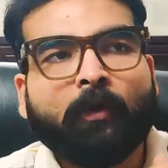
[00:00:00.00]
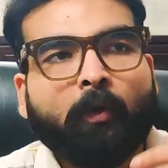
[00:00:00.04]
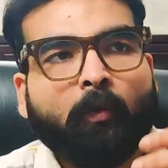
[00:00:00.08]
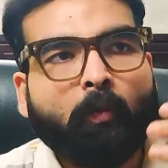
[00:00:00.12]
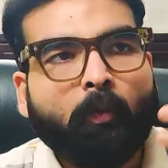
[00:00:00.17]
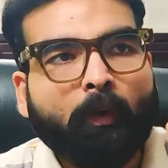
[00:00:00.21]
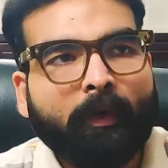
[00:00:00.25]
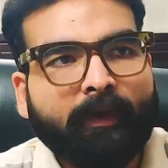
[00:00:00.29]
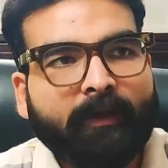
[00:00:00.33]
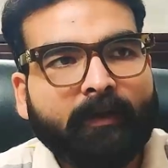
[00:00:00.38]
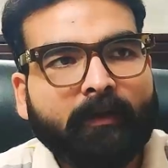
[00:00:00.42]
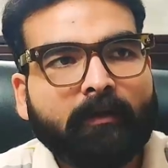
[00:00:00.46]

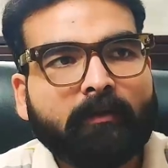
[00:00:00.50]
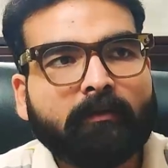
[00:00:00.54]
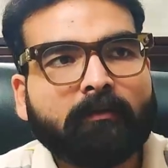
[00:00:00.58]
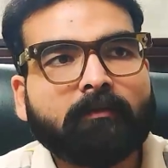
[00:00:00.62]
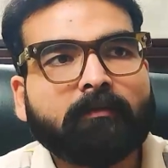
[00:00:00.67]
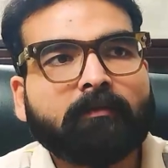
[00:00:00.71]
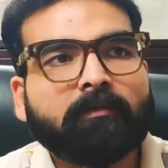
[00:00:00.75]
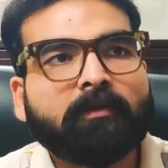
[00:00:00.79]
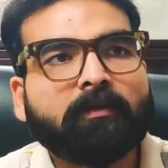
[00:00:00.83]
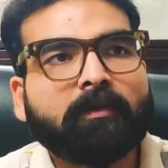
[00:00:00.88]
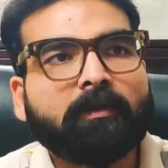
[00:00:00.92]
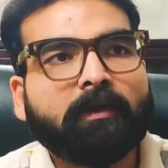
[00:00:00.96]
where
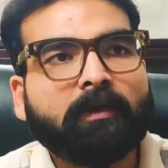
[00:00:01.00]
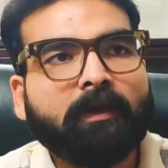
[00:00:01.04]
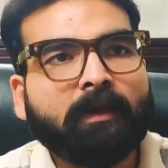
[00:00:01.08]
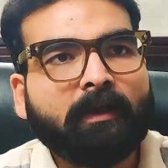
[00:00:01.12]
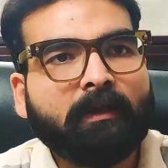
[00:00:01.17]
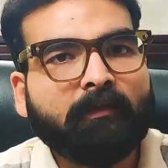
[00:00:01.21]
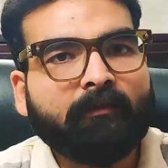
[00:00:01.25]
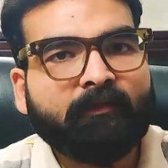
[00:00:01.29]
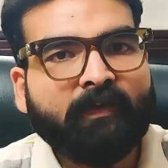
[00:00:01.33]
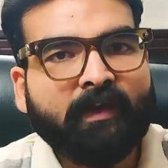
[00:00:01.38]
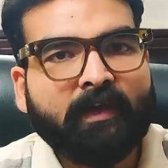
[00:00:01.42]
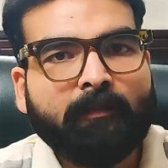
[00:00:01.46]

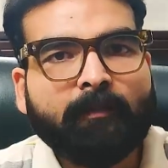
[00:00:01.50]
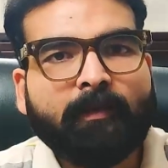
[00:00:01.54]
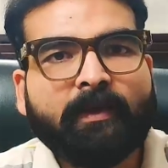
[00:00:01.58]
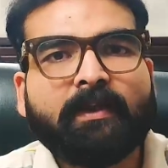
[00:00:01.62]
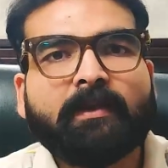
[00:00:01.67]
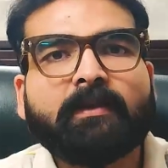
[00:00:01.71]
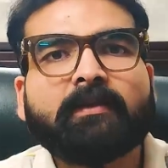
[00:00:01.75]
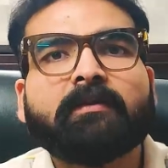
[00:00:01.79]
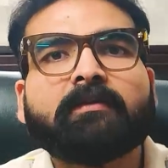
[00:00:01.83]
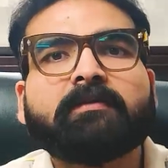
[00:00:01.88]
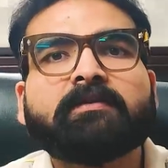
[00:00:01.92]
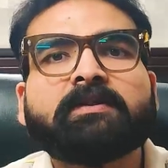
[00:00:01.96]
there will
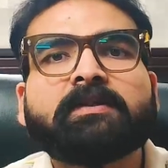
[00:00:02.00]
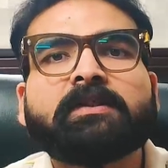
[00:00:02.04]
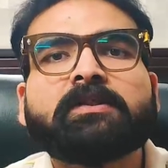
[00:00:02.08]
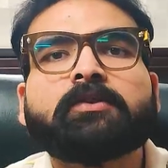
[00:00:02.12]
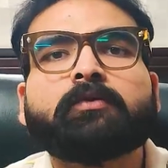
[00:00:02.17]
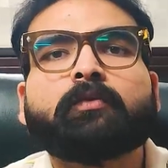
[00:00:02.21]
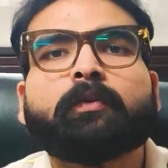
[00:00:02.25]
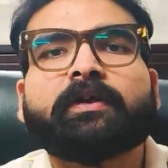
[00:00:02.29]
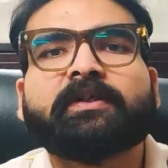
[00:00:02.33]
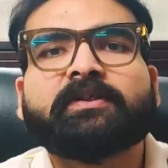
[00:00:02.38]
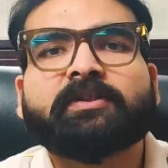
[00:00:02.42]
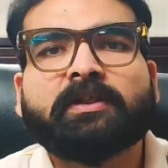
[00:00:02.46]
be
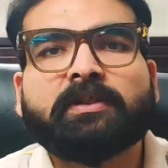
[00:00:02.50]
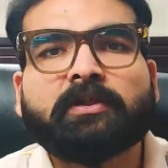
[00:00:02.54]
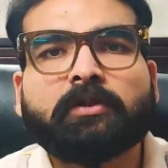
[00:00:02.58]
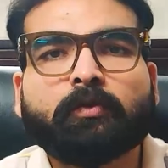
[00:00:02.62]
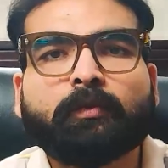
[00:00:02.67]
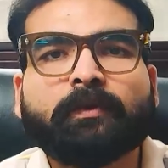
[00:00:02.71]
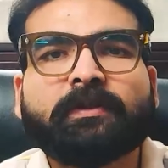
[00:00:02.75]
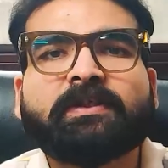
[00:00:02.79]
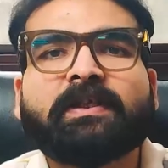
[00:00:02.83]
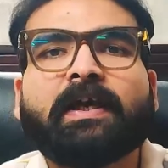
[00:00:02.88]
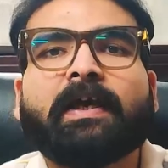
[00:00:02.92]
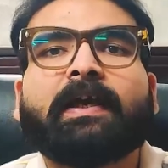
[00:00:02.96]
situations
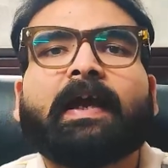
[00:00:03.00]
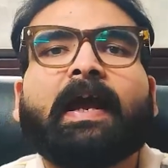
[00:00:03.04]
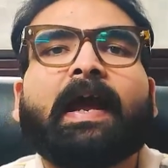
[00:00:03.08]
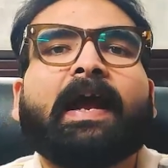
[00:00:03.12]
which can